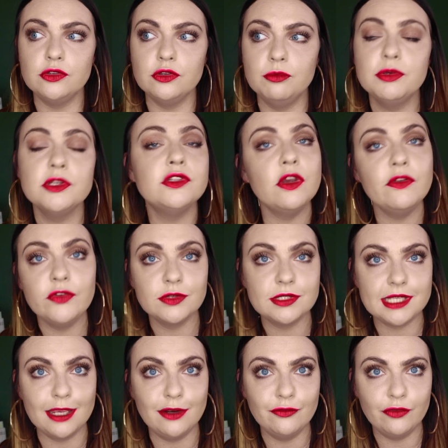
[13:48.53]
to preserve your
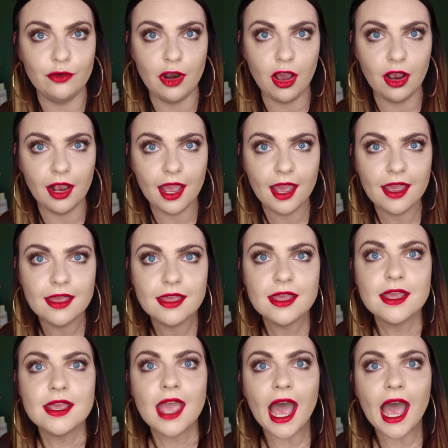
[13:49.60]
skin for longer.